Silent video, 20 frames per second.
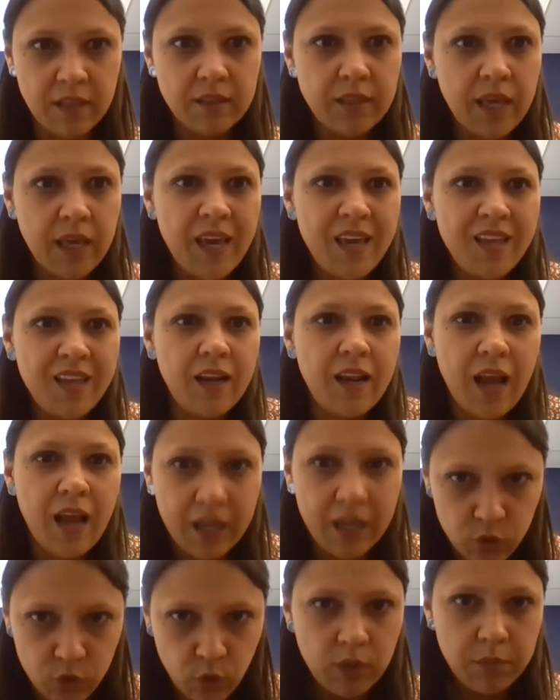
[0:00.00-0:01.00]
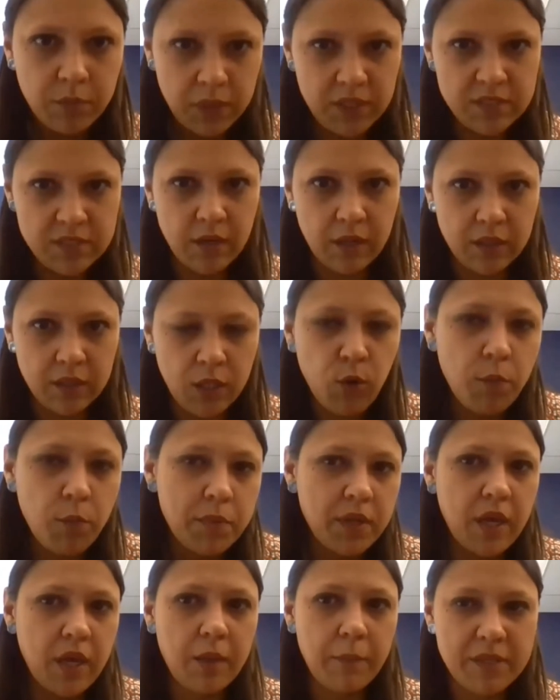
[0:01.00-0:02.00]
argumentation, the
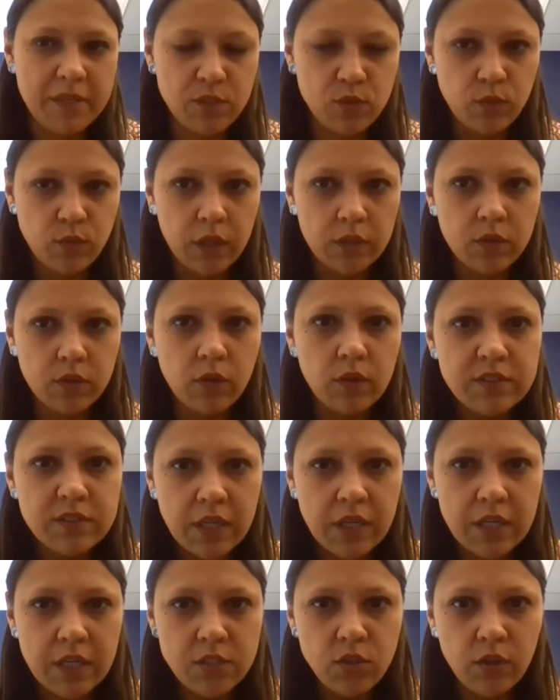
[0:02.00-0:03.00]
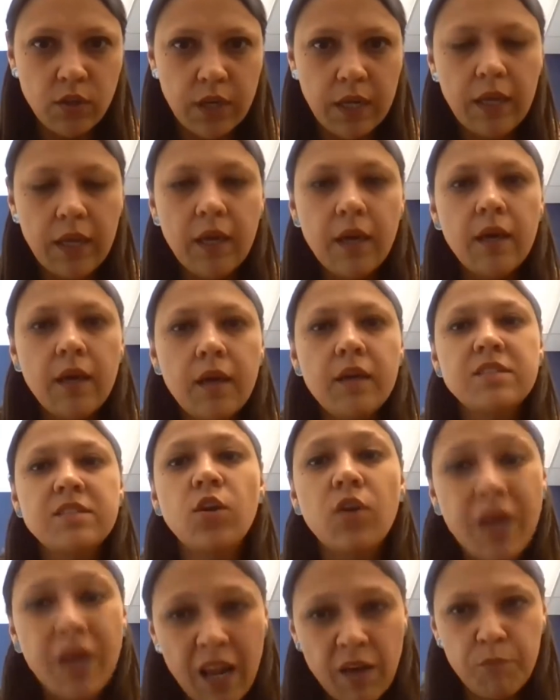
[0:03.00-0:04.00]
category is not present in the
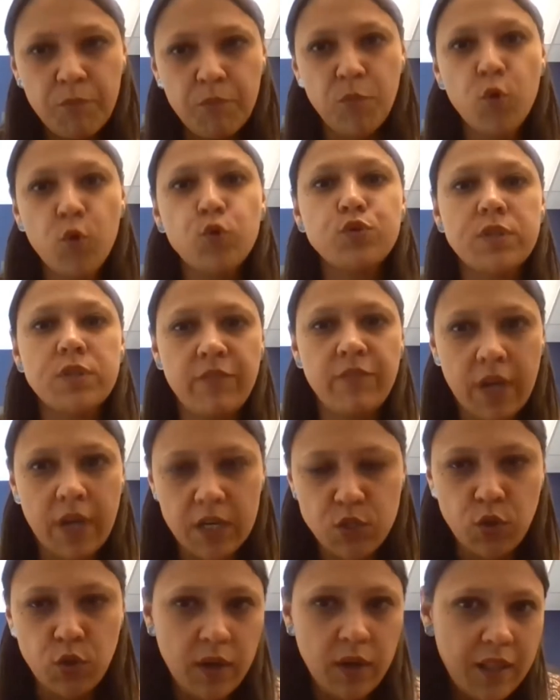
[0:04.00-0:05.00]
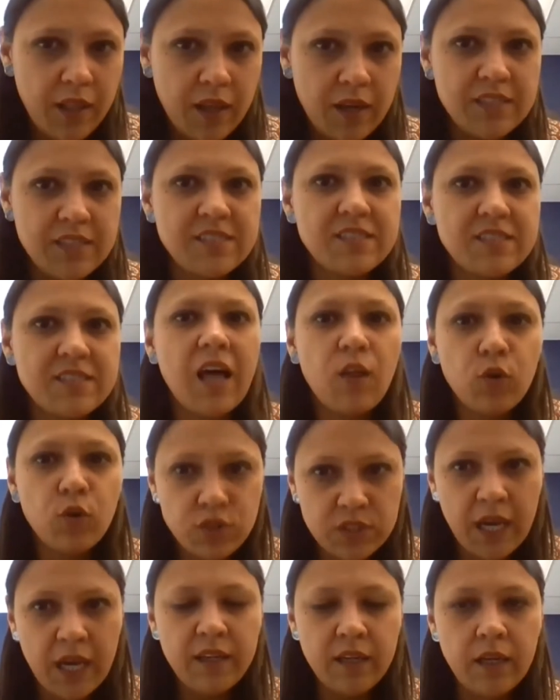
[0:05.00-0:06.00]
administrative act, but
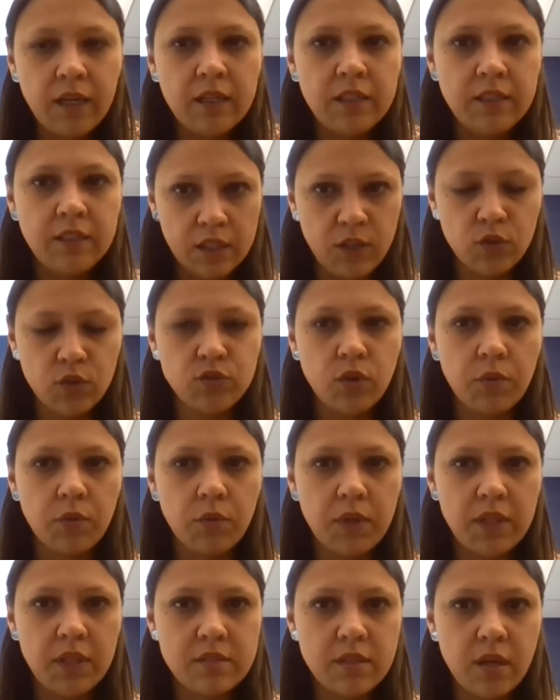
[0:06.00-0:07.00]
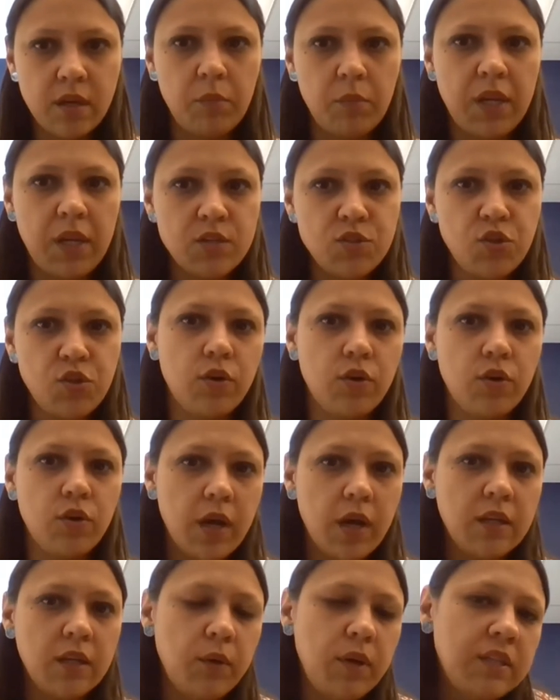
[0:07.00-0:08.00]
also the justification in
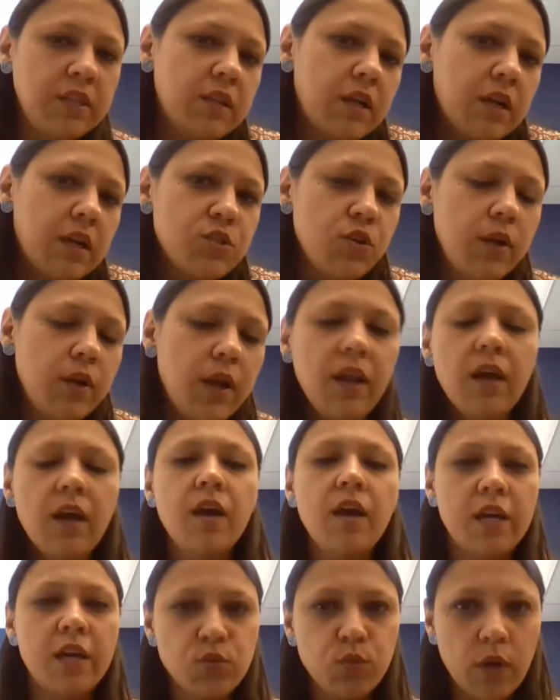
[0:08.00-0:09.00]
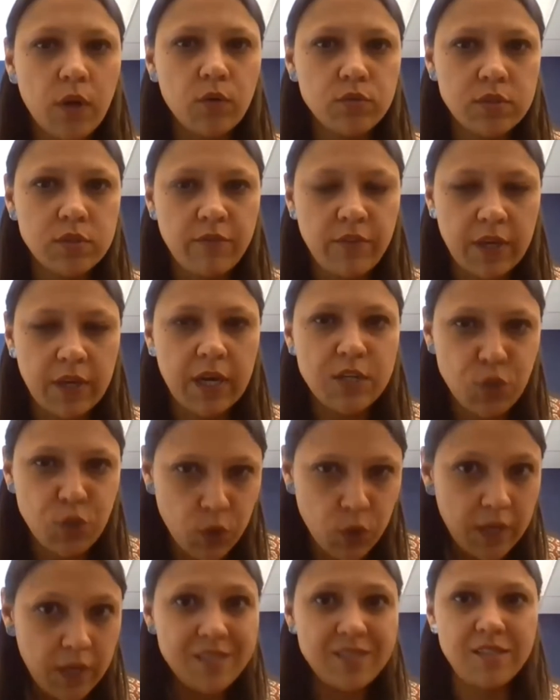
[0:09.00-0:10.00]
the litigation about
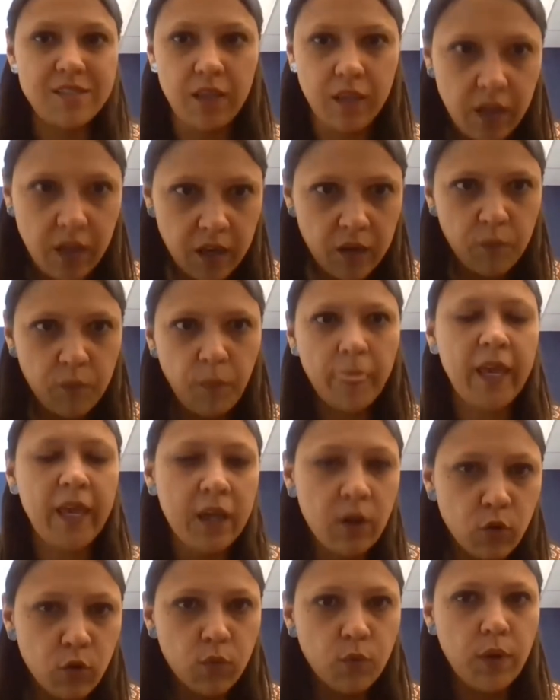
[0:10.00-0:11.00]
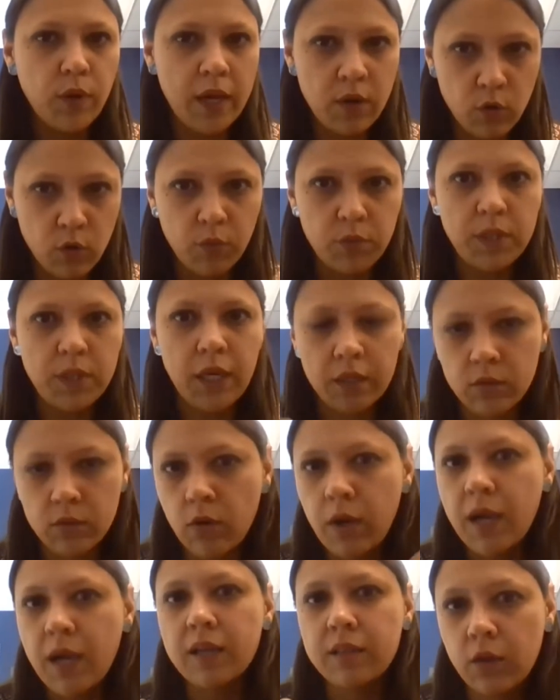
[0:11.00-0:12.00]
discrimination at the international level is a
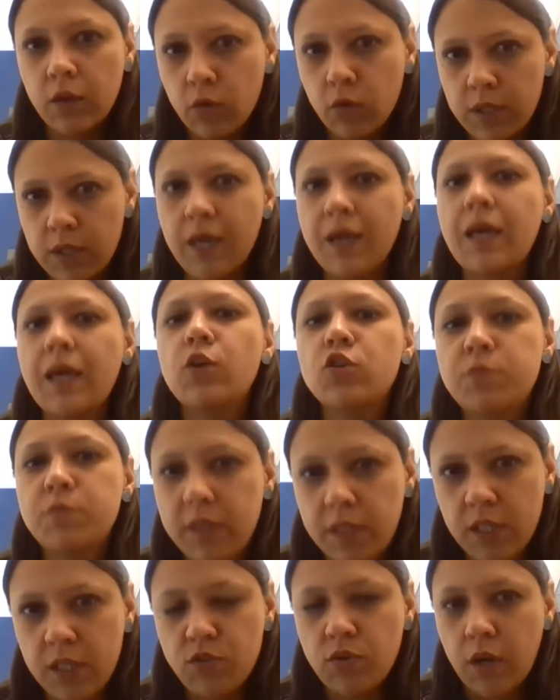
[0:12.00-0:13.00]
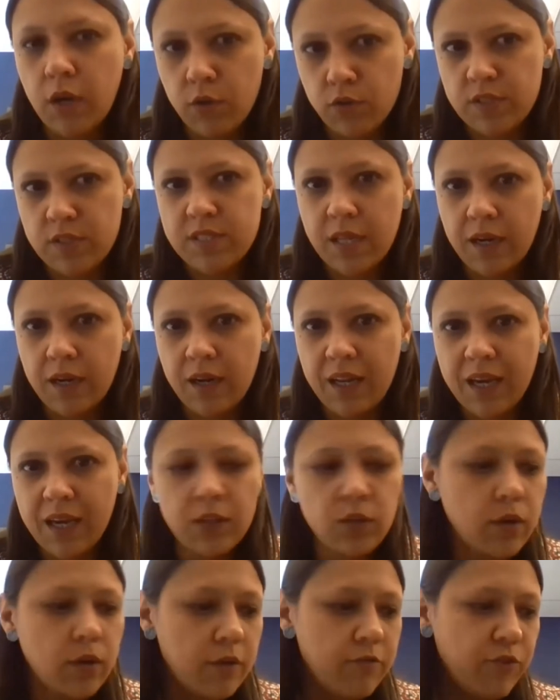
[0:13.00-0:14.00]
justification that is still covering the
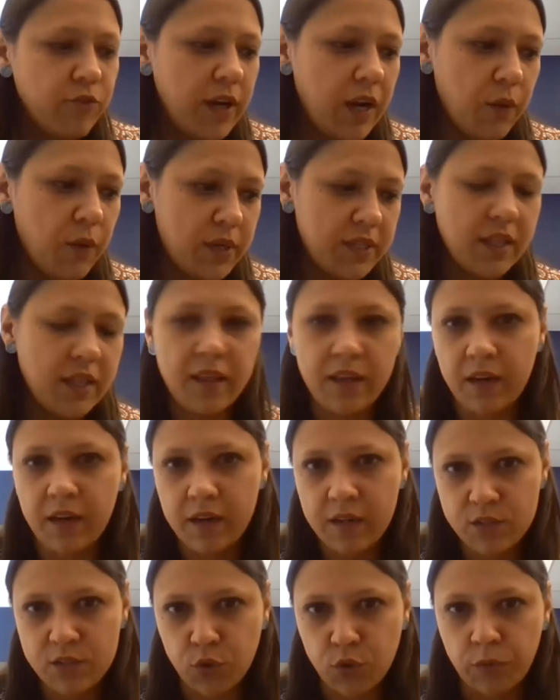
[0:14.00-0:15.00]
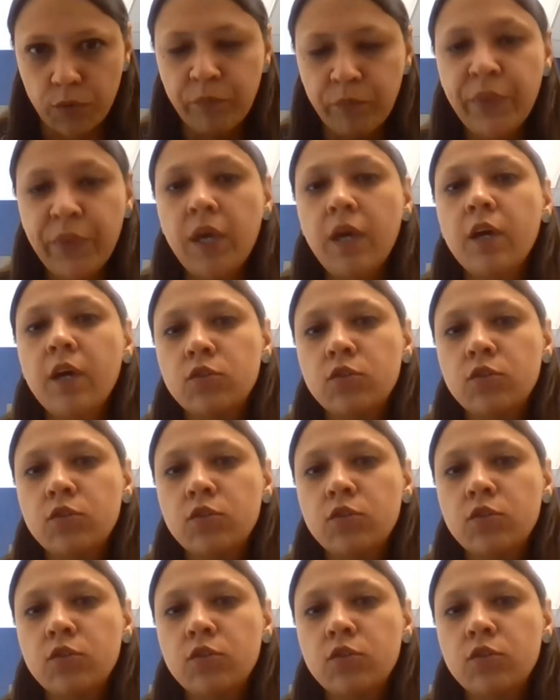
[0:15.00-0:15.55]
category that the petitioners